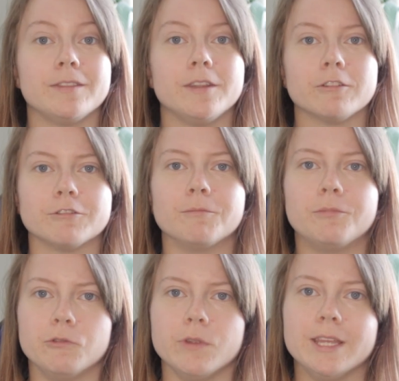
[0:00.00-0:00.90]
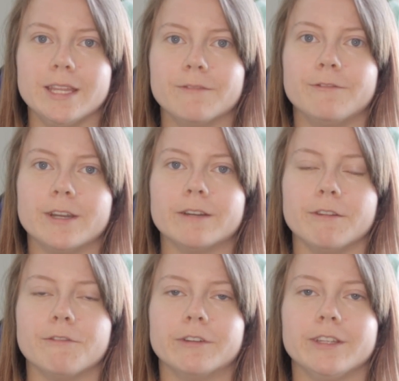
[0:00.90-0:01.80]
They also breed
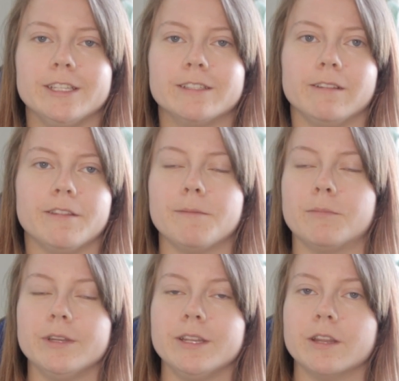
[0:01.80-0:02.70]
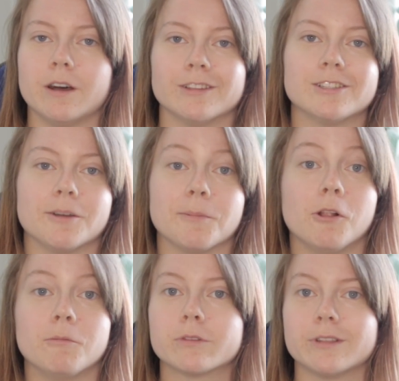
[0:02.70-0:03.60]
very, very easily. They breed non-stop,
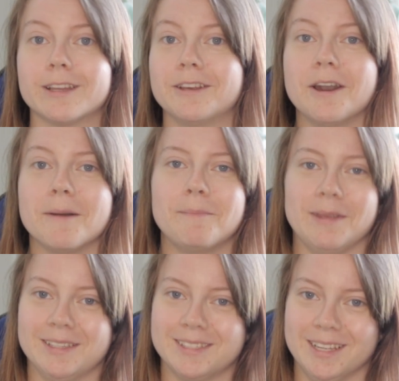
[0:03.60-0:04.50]
almost like guppies.